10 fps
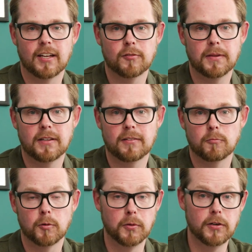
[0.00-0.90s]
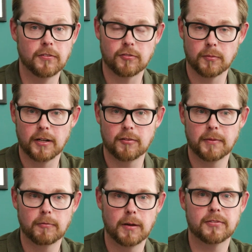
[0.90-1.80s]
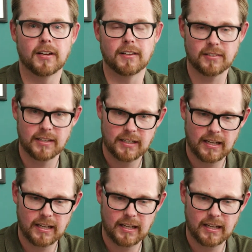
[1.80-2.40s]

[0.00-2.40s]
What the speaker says: has been removed from all of my websites.